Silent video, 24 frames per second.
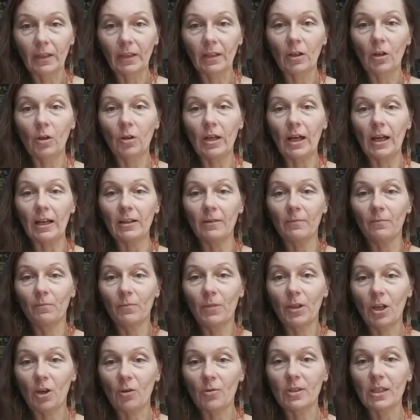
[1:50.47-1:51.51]
Okay,
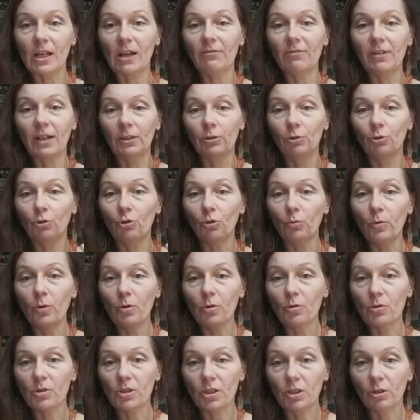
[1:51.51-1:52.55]
because I've got two
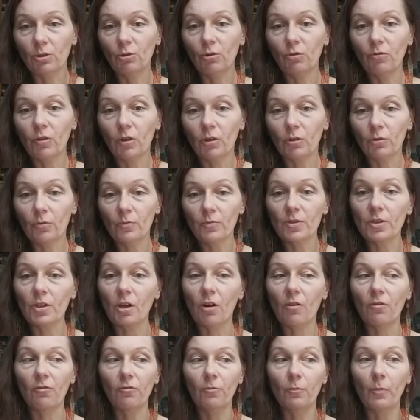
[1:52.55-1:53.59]
books, two volumes
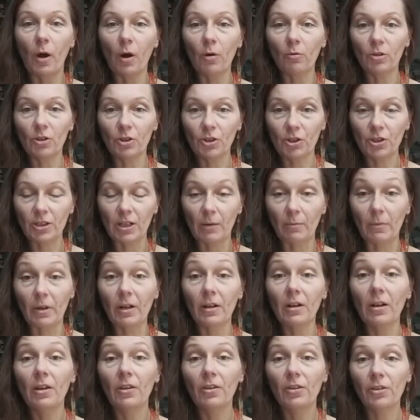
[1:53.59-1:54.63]
of Polish
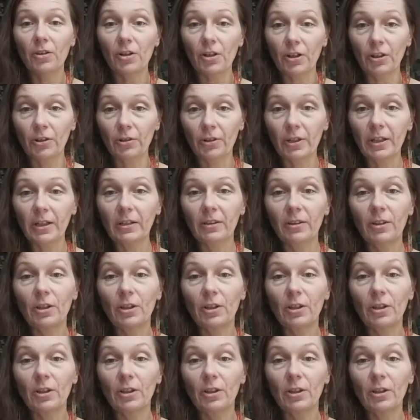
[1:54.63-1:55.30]
grammar, theory,